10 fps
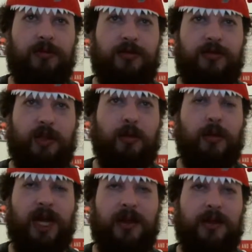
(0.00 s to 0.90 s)

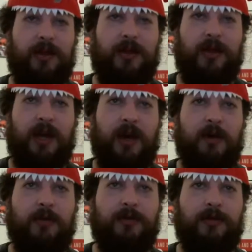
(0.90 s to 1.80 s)
width
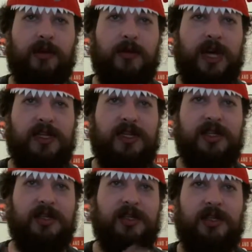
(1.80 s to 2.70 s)
of the
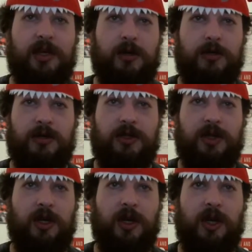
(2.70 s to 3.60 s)
transition zones
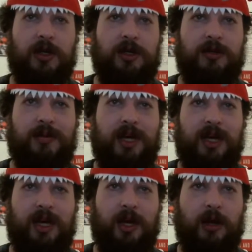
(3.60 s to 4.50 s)
to
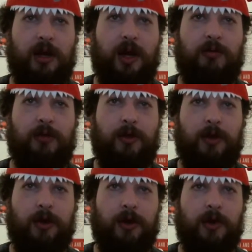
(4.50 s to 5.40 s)
be a lot
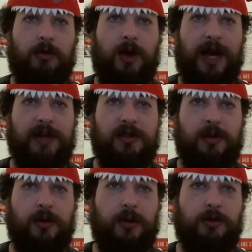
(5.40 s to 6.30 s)
more
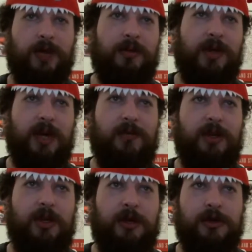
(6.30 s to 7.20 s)
gradual, maybe
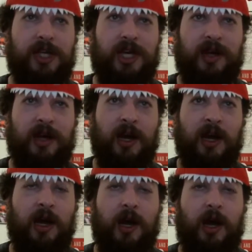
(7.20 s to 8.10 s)
even using
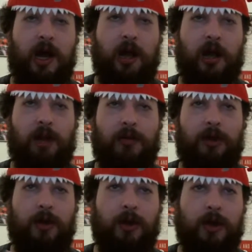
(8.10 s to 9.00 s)
a lot
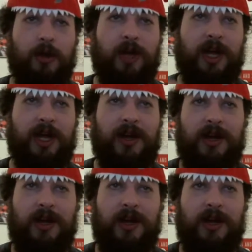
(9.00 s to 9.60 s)
more like